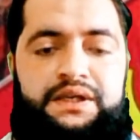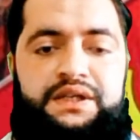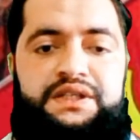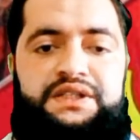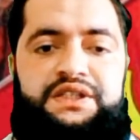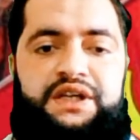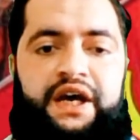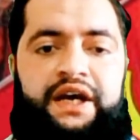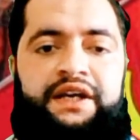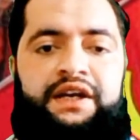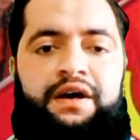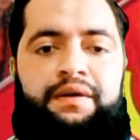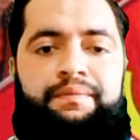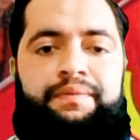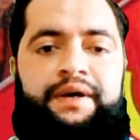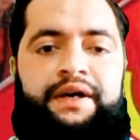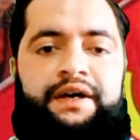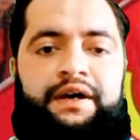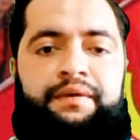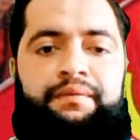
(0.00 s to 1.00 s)
China
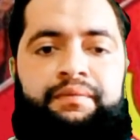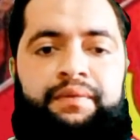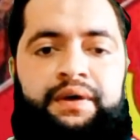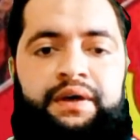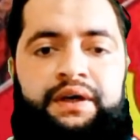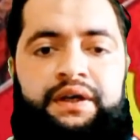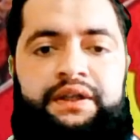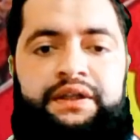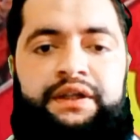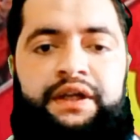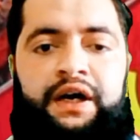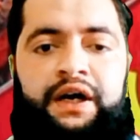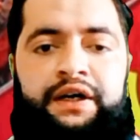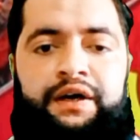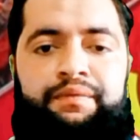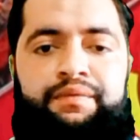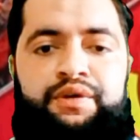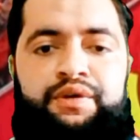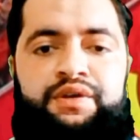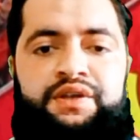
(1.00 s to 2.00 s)
became a
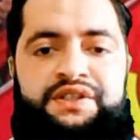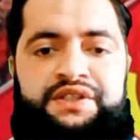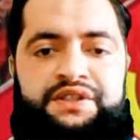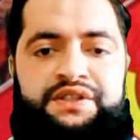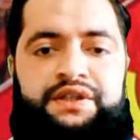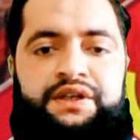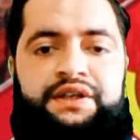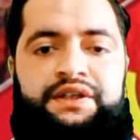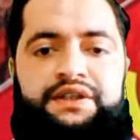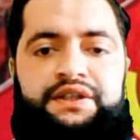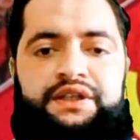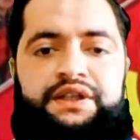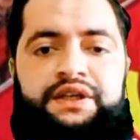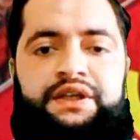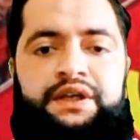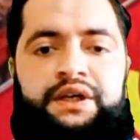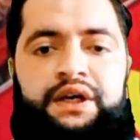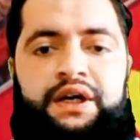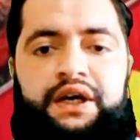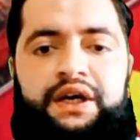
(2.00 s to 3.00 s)
communist
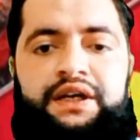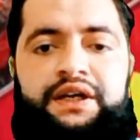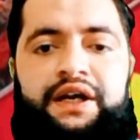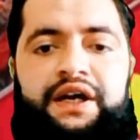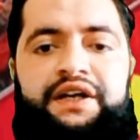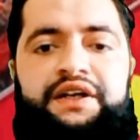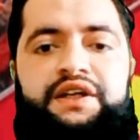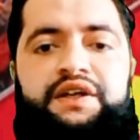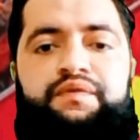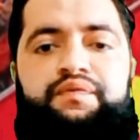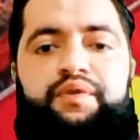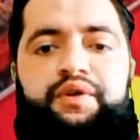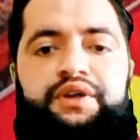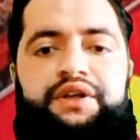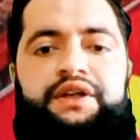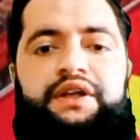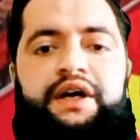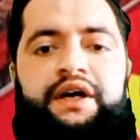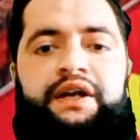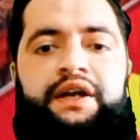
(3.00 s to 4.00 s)
country in
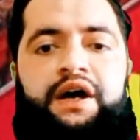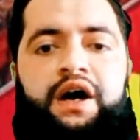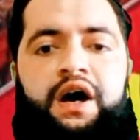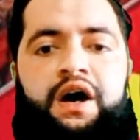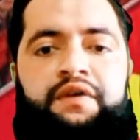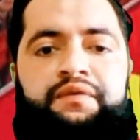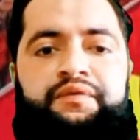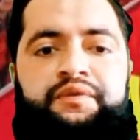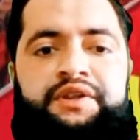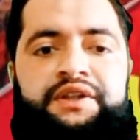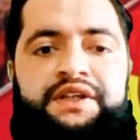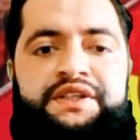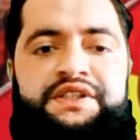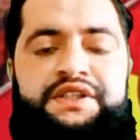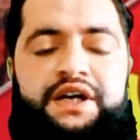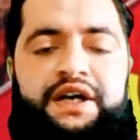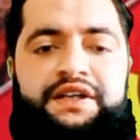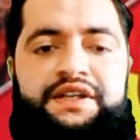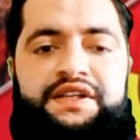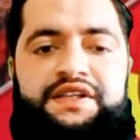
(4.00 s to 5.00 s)
1949 after the
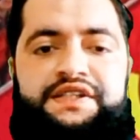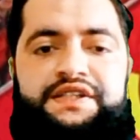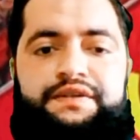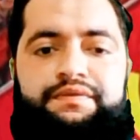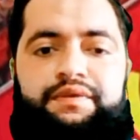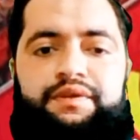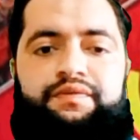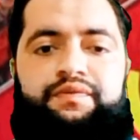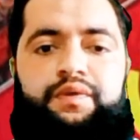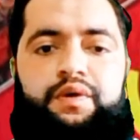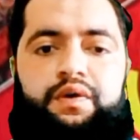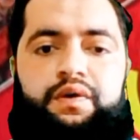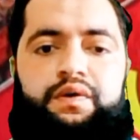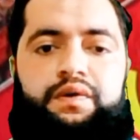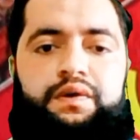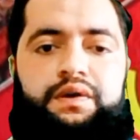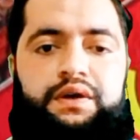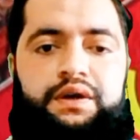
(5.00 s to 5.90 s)
Chinese Civil War.